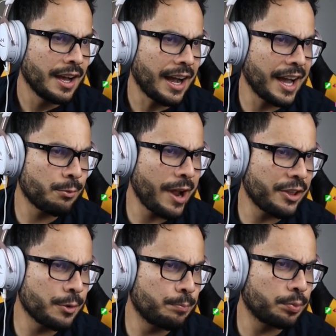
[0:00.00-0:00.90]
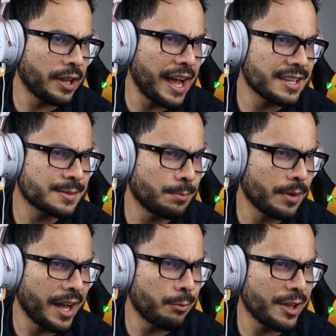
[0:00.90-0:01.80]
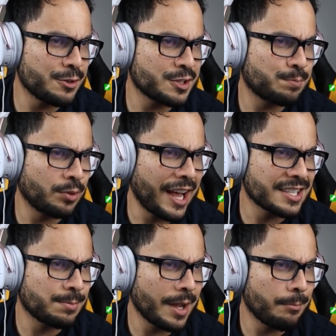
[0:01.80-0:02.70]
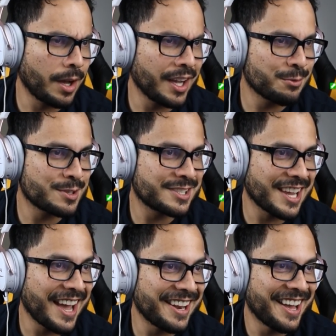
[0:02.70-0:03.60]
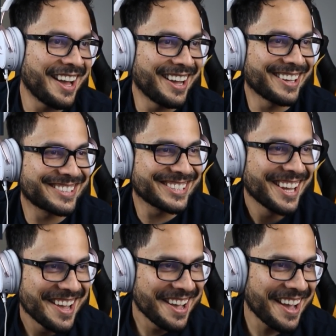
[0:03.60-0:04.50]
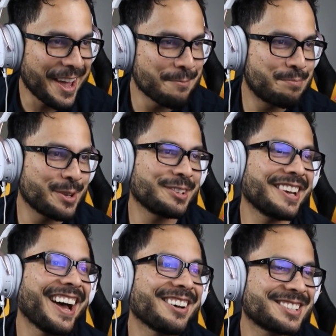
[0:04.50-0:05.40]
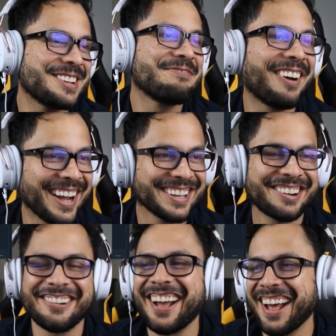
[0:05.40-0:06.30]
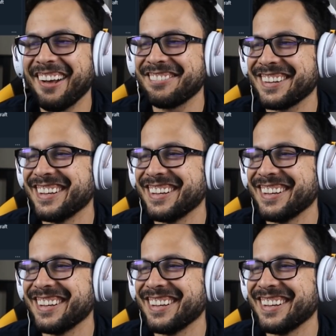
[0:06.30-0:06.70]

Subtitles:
I'd rather just blast my mind with Xanax and build a house in Minecraft.